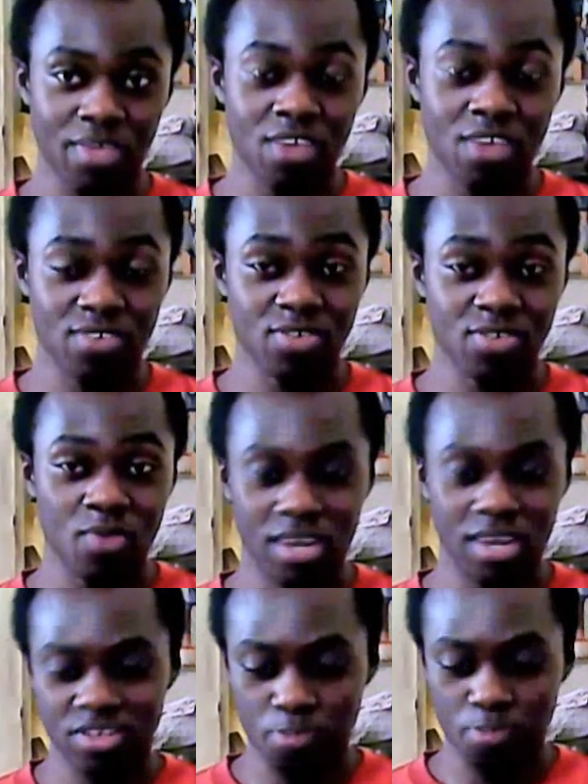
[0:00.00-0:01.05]
for someone
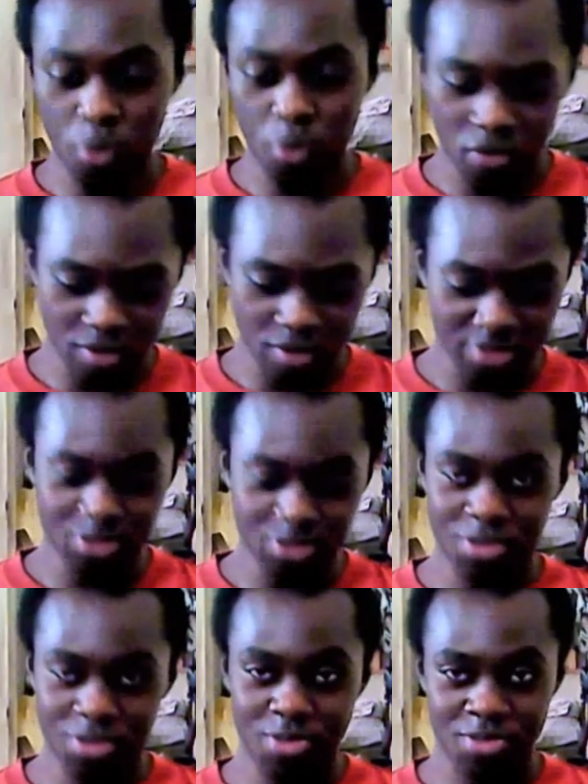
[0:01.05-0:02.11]
as powerful as
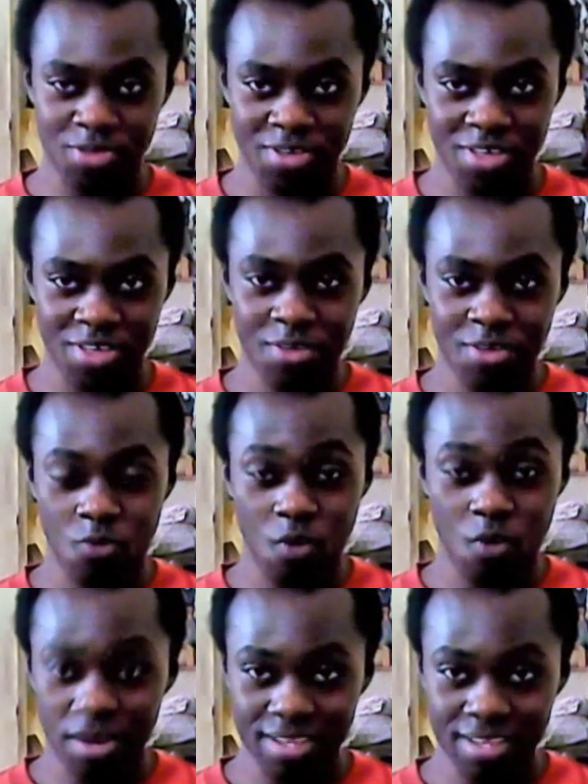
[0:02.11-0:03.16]
Toriko.
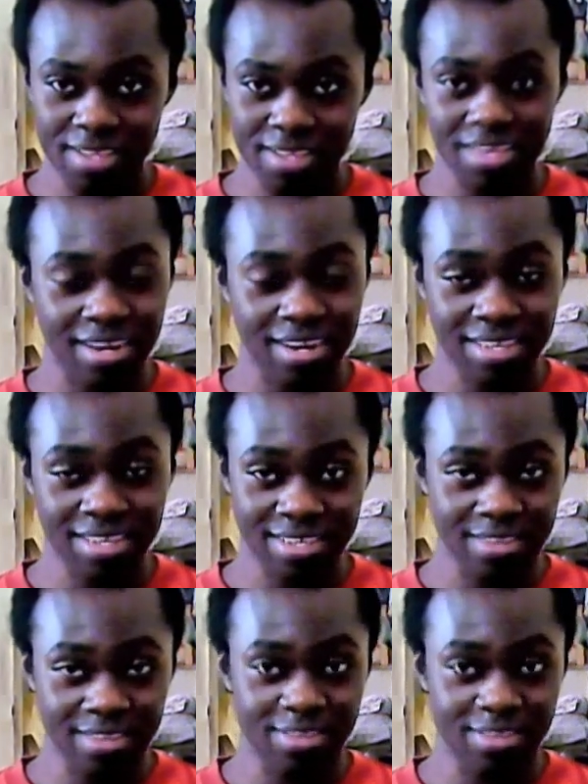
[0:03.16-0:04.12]
One hit and that's it.